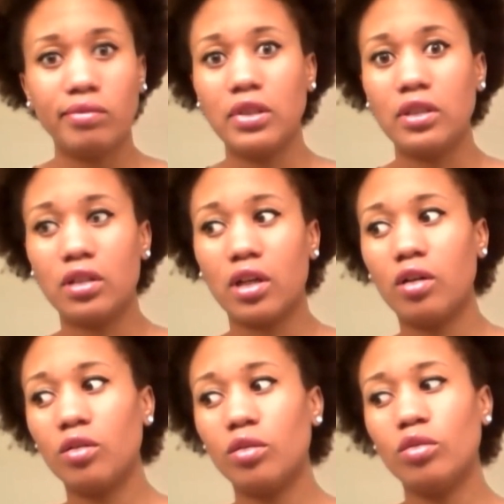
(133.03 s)
you know, the
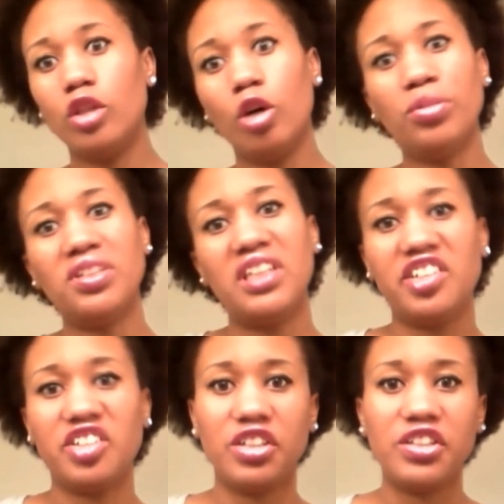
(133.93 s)
whole don't put
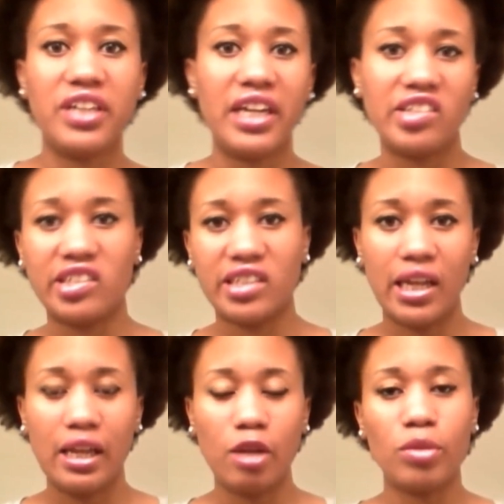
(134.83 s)
tension on your edges
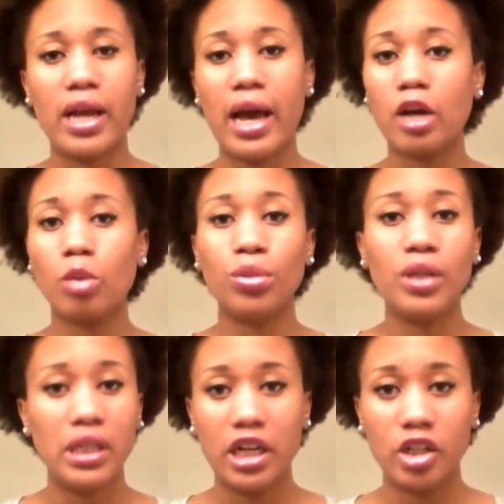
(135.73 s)
thing. But now I
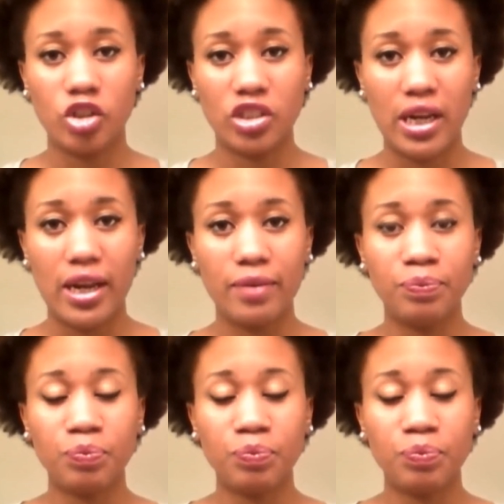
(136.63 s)
completely understand.